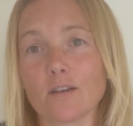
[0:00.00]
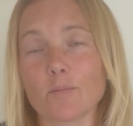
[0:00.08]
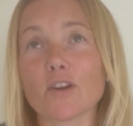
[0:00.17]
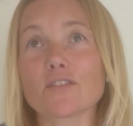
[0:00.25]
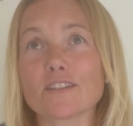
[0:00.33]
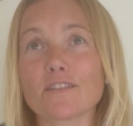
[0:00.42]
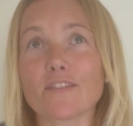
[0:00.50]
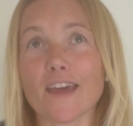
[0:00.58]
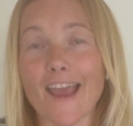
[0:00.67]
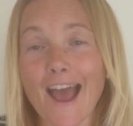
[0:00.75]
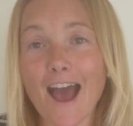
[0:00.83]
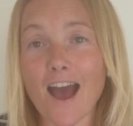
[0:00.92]
Because if
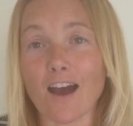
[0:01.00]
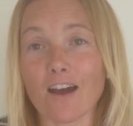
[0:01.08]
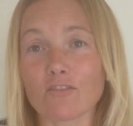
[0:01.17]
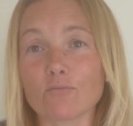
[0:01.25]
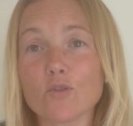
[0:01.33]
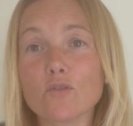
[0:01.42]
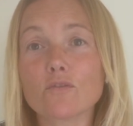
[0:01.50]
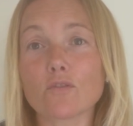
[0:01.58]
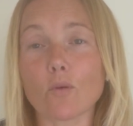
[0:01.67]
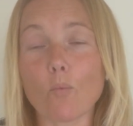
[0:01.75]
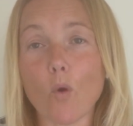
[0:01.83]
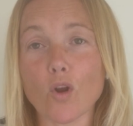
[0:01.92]
they have moved
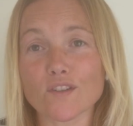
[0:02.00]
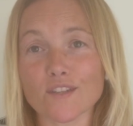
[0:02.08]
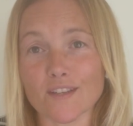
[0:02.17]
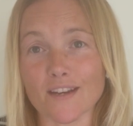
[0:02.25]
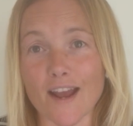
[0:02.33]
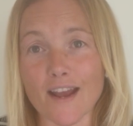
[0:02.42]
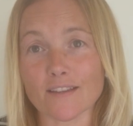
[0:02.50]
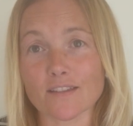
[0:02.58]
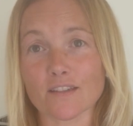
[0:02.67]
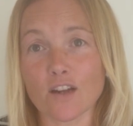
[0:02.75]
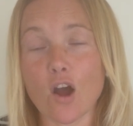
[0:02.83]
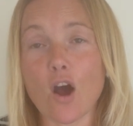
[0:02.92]
from one to the next,